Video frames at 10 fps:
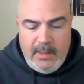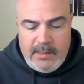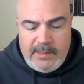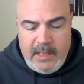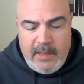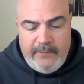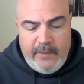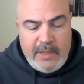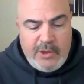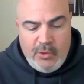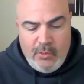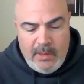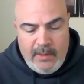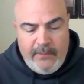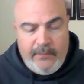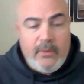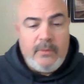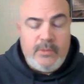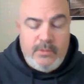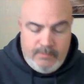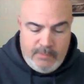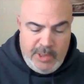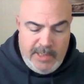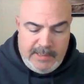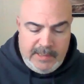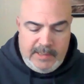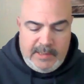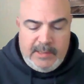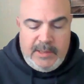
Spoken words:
Instead of Yeshua for Jesus, it's